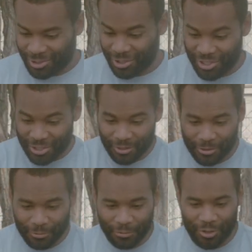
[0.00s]
to
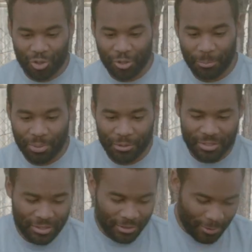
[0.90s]
serve, to treat
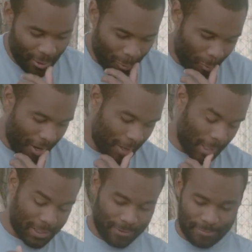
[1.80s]
person
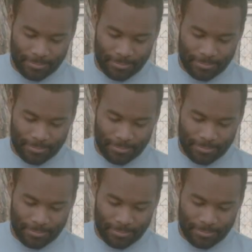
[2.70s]
well.